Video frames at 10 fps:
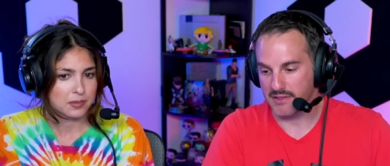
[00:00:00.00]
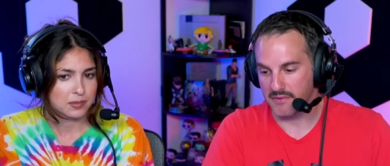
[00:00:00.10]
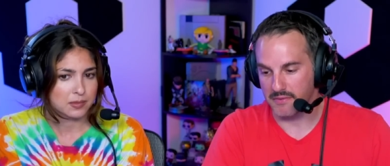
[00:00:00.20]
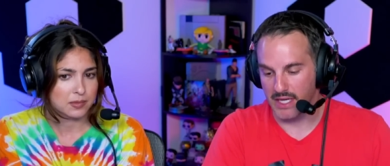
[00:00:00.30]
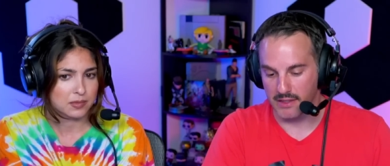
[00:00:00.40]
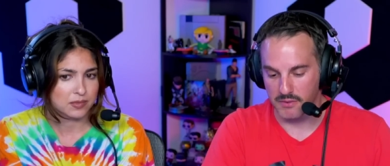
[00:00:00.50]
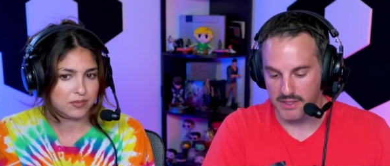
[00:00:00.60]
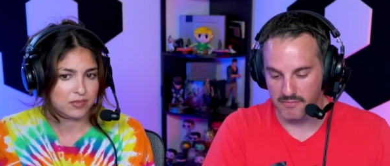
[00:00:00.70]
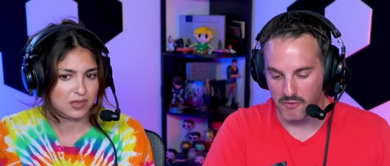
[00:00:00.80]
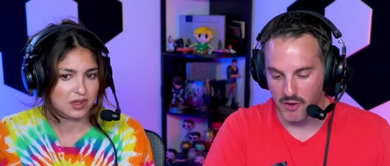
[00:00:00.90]
Speaker 1: of that he was
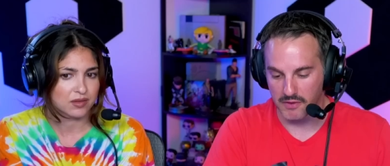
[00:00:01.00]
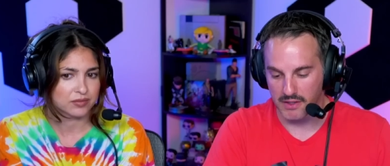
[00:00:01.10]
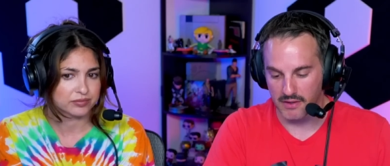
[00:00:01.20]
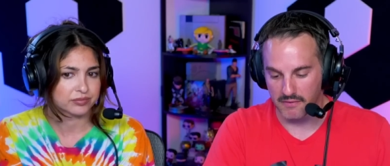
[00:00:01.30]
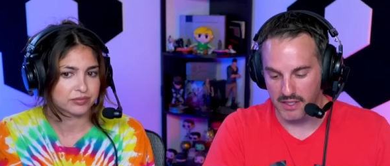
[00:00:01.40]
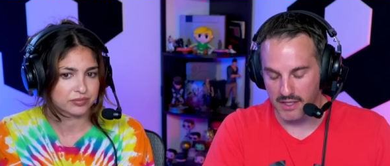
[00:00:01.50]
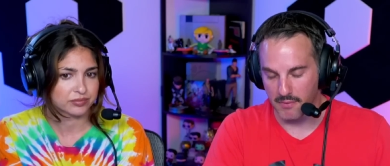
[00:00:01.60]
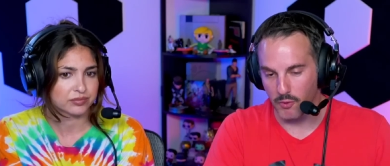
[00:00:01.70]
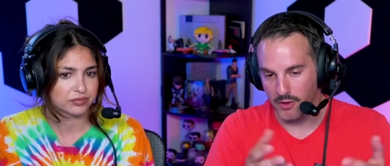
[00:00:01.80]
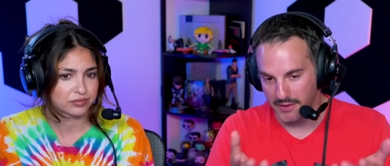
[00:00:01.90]
involved in the Vietnam
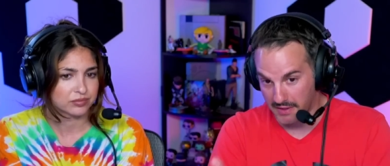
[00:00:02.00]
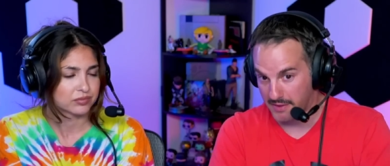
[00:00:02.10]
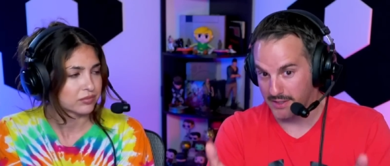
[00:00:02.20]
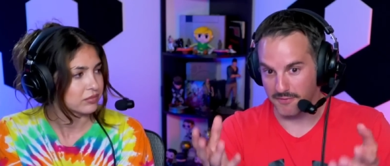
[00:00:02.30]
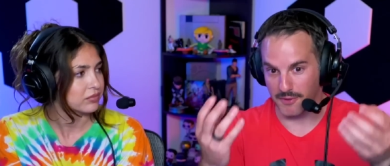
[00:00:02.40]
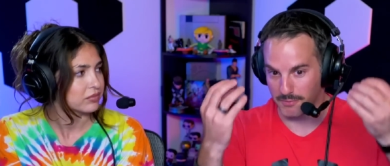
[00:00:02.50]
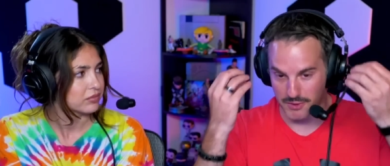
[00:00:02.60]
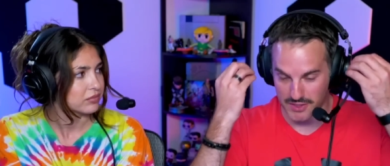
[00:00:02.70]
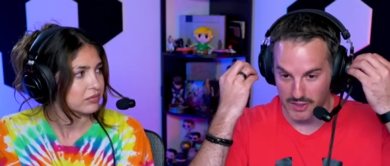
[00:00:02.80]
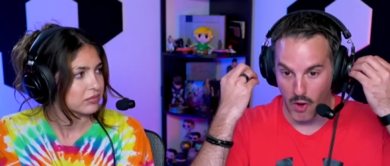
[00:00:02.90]
War, and then this film,
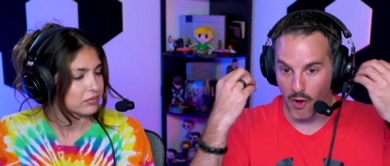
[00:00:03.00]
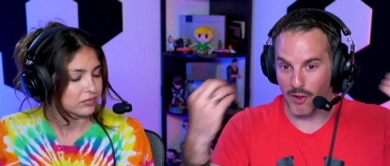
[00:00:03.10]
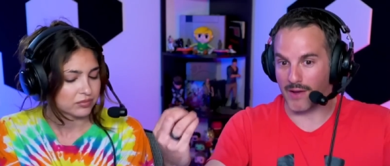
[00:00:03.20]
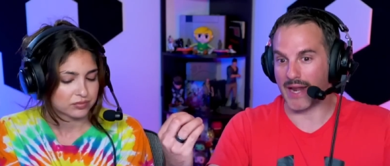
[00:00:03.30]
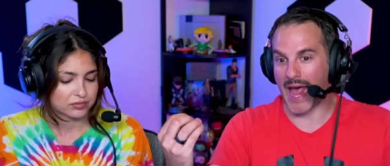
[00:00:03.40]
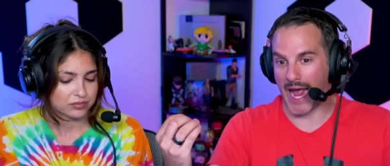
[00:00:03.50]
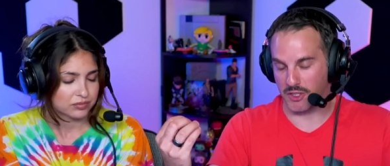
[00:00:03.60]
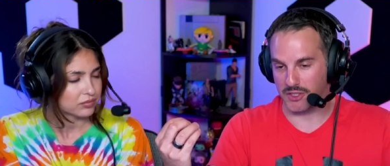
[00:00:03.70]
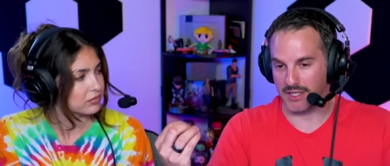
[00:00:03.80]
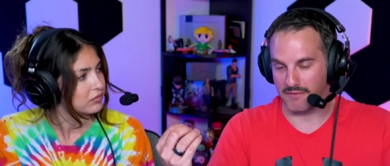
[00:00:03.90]
just an all-out
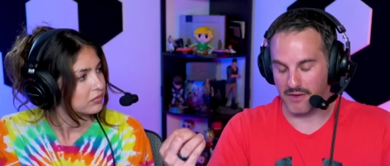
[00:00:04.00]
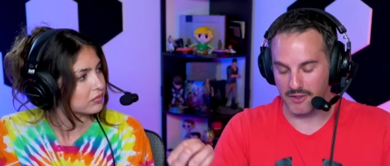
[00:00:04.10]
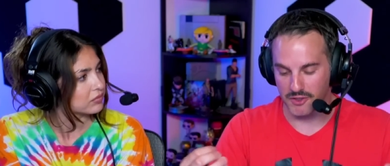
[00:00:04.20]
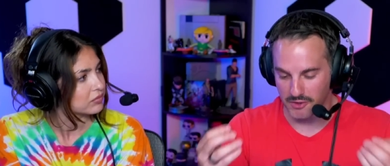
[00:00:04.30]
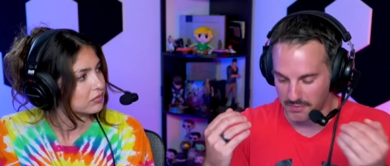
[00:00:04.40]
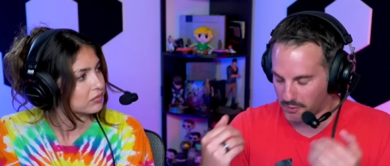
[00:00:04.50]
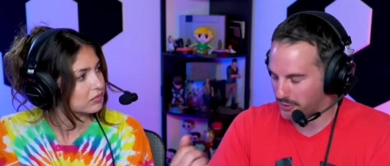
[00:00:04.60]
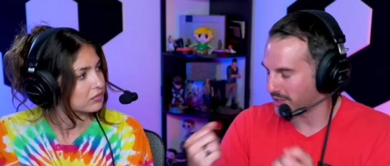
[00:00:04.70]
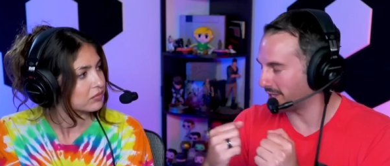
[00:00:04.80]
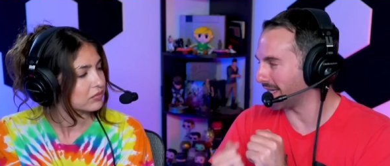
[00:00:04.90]
action adventure. But
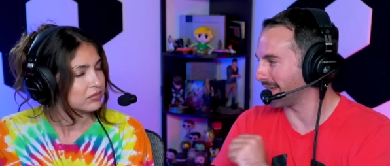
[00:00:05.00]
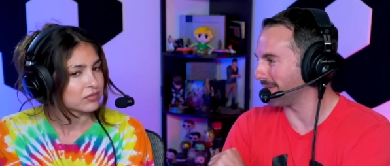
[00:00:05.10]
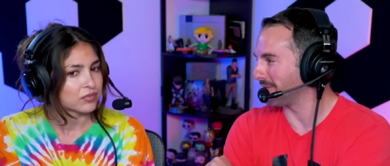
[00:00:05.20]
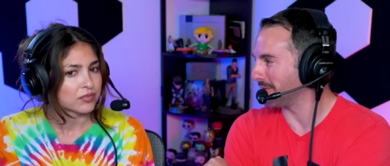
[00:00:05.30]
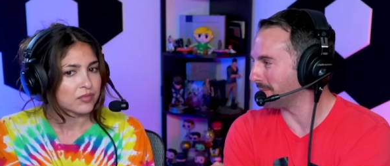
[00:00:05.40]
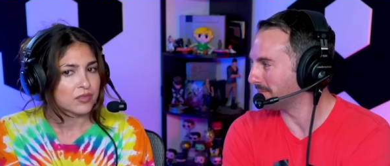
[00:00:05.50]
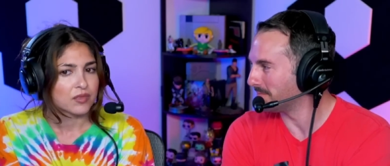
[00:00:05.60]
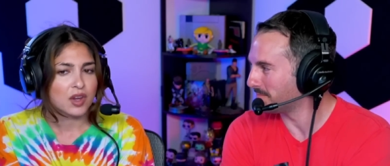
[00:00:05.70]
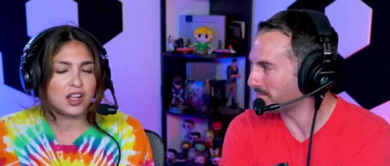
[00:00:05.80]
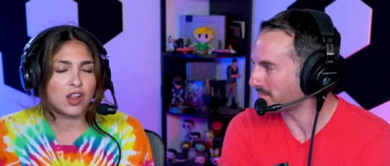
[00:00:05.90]
what did you think of the film?
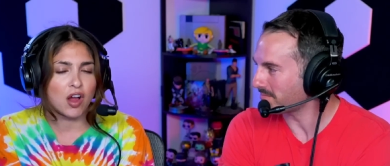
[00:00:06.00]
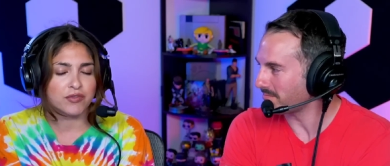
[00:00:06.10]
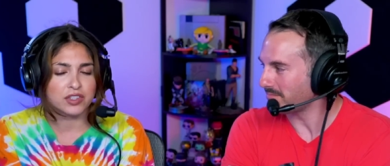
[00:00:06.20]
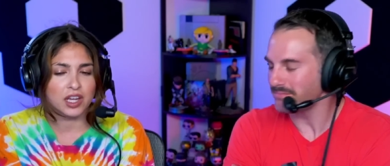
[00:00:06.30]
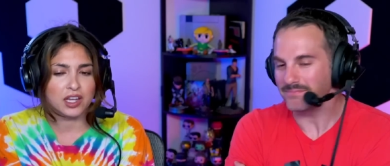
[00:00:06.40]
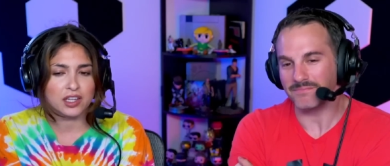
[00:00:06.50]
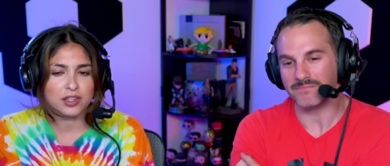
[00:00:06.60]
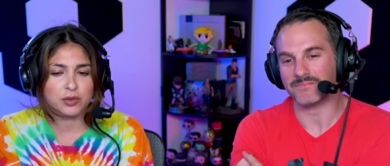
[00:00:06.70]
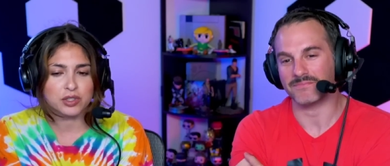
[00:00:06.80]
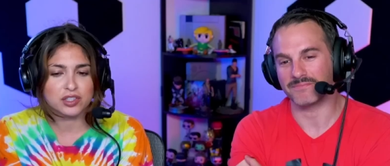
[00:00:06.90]
Speaker 2: I loved it. It
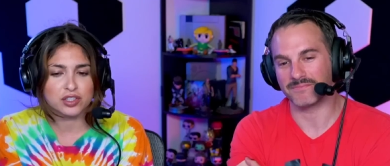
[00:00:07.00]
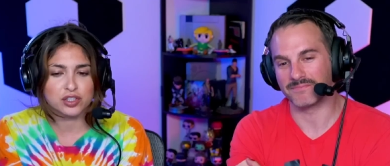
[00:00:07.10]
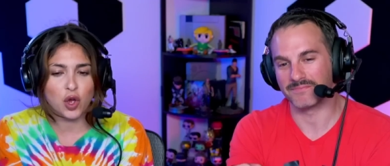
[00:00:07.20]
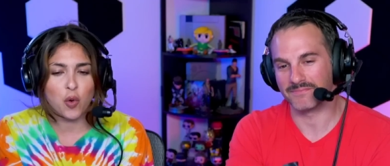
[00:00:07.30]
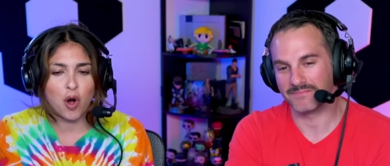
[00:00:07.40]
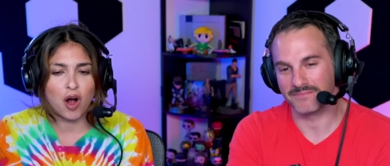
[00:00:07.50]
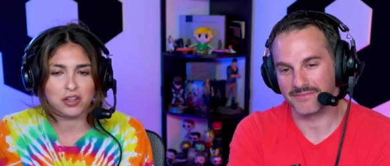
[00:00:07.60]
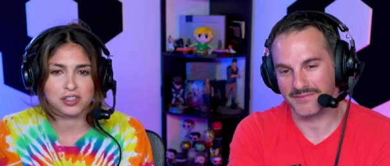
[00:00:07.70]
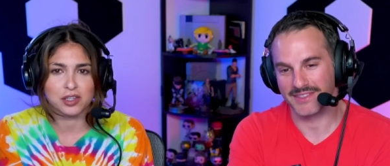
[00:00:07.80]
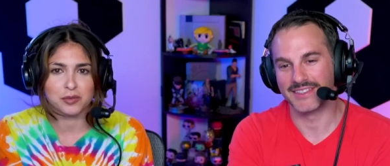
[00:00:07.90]
was so
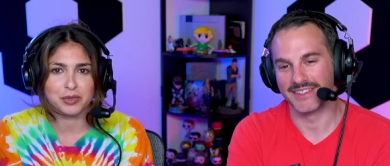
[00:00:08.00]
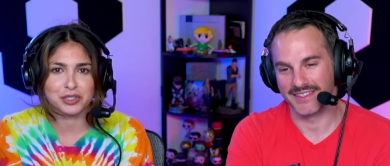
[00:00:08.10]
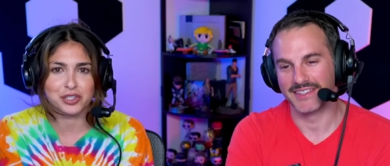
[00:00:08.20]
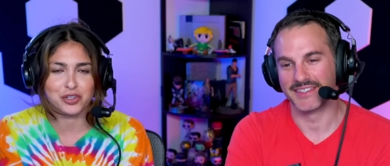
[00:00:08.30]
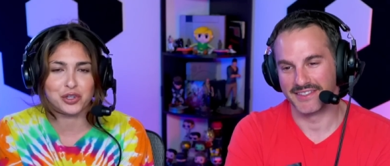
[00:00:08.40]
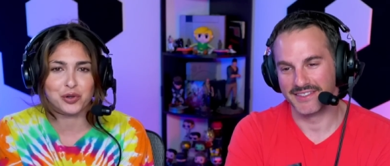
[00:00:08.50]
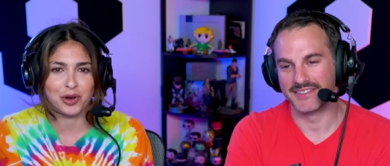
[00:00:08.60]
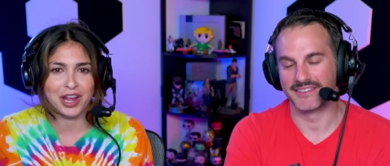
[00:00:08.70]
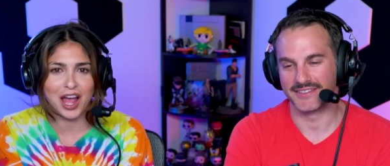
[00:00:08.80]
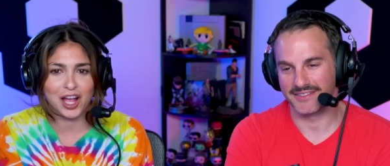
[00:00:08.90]
awesome. It's such a
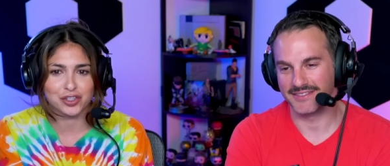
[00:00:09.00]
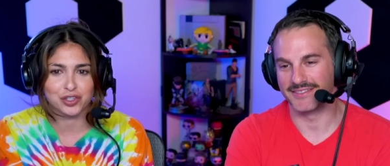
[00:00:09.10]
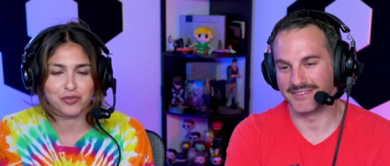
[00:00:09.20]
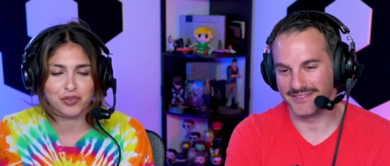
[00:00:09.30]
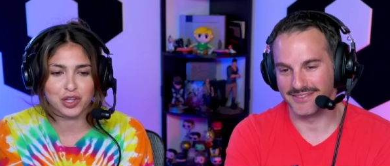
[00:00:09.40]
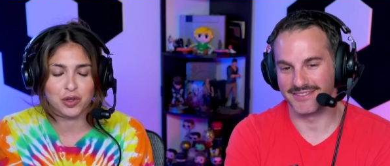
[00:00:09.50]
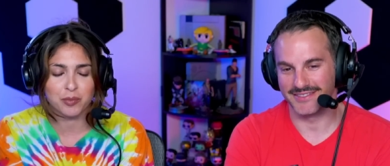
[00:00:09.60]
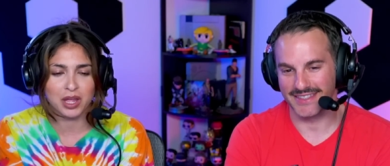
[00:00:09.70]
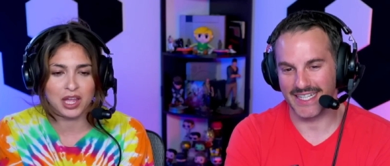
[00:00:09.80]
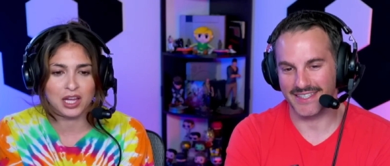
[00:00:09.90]
great action film.
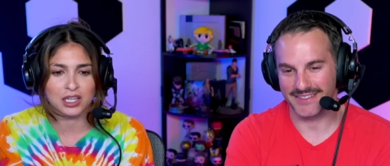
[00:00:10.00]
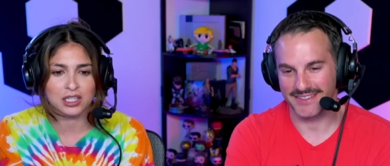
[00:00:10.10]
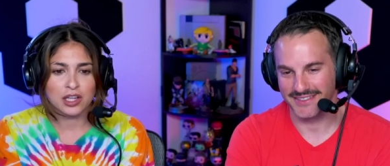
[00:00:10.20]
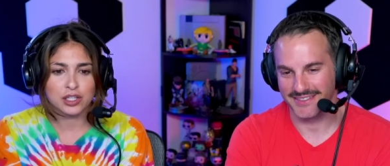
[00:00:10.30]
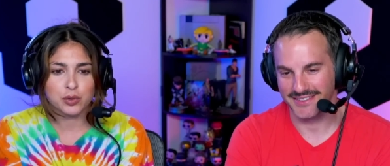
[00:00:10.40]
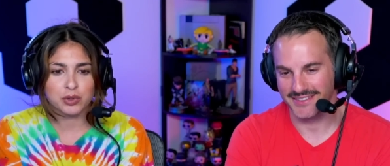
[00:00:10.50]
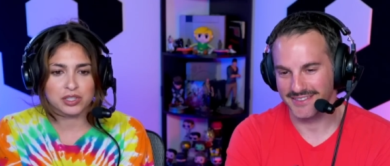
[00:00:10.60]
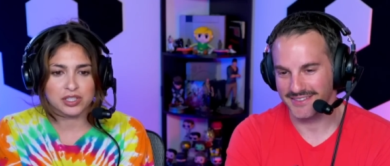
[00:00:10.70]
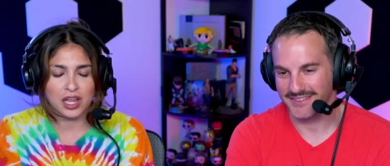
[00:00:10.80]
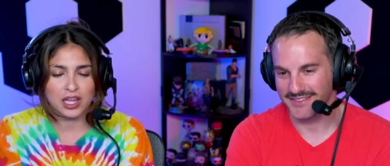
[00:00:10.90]
Yeah. And like you were
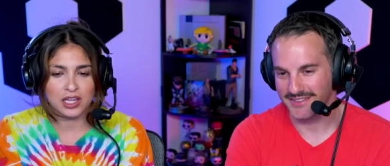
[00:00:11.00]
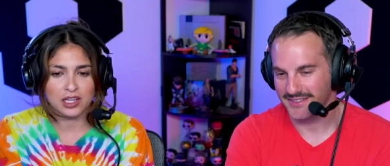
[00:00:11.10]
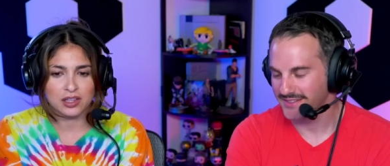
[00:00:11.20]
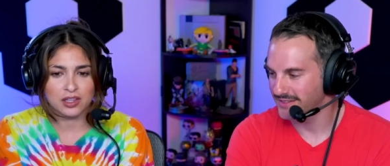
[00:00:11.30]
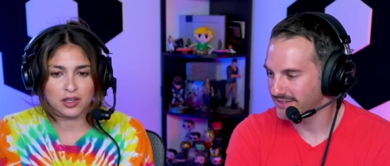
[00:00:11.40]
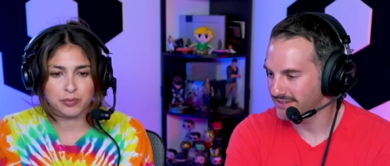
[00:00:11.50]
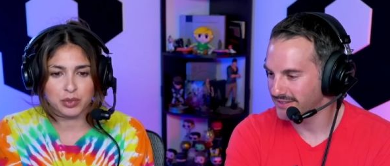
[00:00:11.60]
saying, the